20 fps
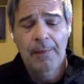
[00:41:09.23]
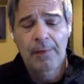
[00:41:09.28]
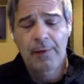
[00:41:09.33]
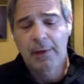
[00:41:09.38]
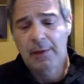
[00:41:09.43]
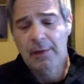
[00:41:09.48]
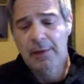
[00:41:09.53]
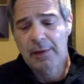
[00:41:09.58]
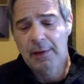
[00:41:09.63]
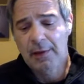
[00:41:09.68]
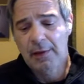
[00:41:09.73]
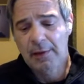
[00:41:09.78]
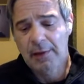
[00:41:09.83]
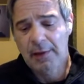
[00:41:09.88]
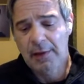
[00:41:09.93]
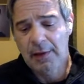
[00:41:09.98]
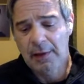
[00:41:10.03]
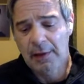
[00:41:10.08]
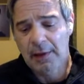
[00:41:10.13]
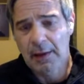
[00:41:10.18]
the, the,
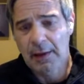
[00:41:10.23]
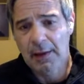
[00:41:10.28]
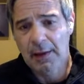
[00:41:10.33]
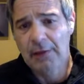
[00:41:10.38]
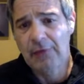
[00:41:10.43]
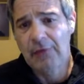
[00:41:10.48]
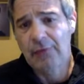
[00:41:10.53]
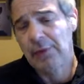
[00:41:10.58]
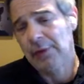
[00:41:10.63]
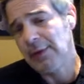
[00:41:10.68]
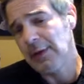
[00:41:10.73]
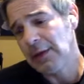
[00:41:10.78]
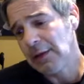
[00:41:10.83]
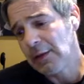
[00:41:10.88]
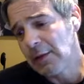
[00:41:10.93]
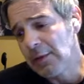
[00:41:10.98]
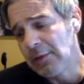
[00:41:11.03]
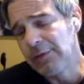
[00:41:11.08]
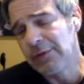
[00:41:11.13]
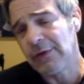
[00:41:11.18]
the industry that
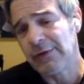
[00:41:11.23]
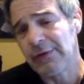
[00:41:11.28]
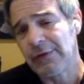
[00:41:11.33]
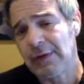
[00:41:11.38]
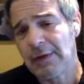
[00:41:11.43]
uses